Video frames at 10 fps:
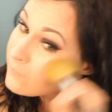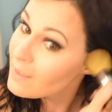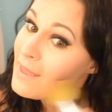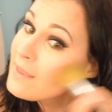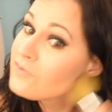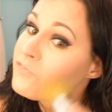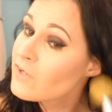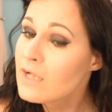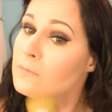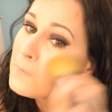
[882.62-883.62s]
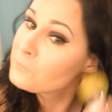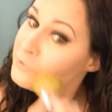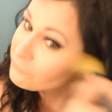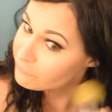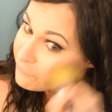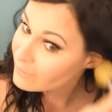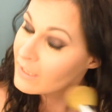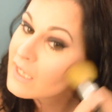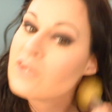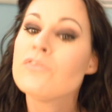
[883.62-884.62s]
lines of color on your
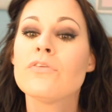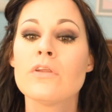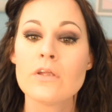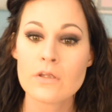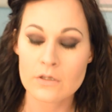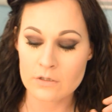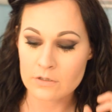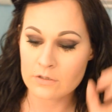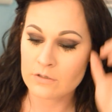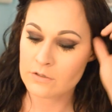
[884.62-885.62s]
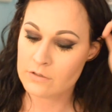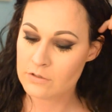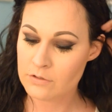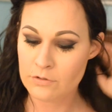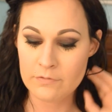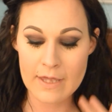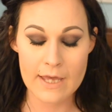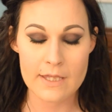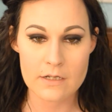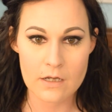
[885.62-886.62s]
face. Do
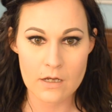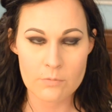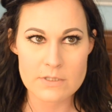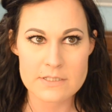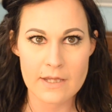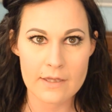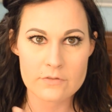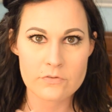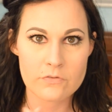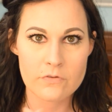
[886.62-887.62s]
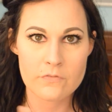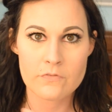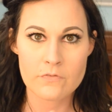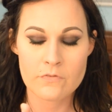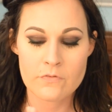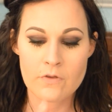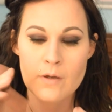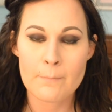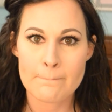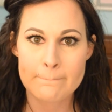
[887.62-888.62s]
that. What's next?
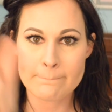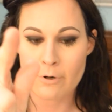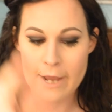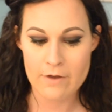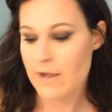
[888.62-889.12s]
Brow